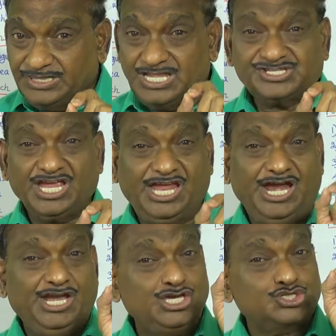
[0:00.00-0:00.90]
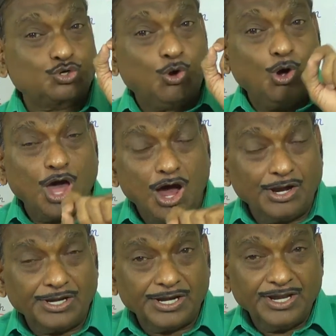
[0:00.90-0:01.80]
the second is
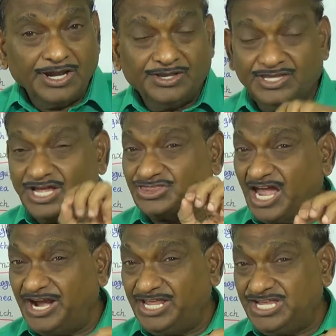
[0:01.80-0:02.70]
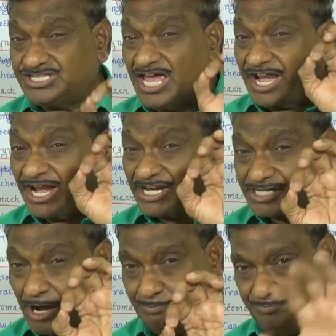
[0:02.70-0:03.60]
colon, the third is
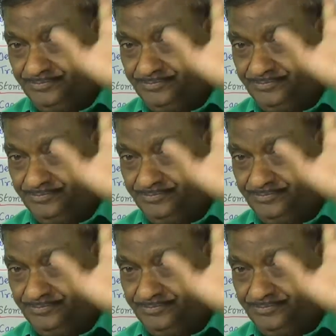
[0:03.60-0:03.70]
rectum.